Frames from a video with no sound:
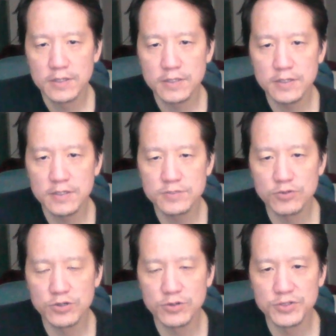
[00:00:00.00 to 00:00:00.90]
These will
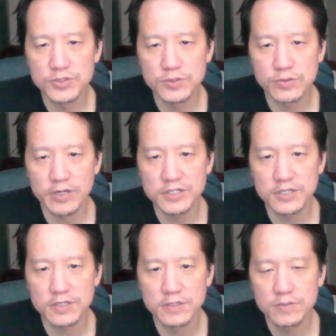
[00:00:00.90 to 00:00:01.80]
go this
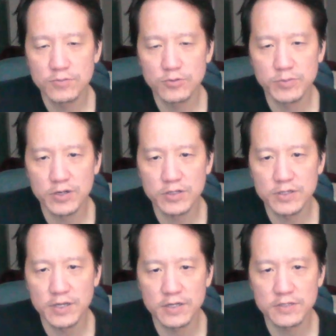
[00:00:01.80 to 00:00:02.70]
direction. We'll mark
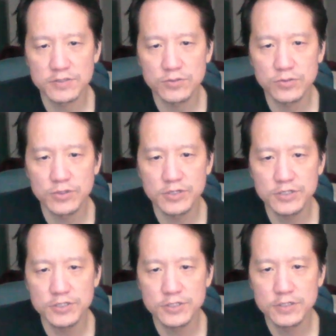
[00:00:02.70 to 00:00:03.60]
that as
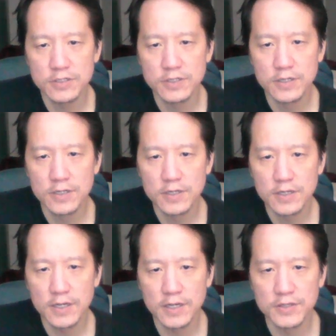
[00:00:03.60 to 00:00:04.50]
orange.
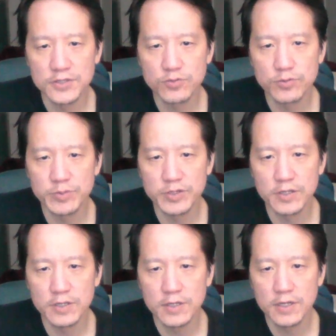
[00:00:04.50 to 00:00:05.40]
And this will
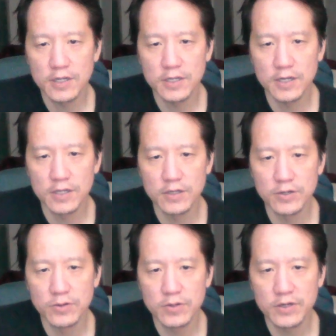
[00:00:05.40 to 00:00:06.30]
be
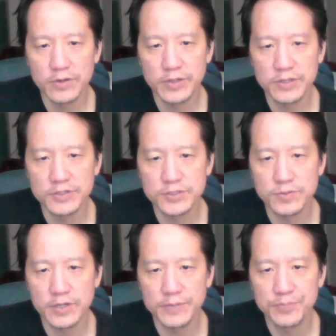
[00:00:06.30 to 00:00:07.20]
yellow going this way.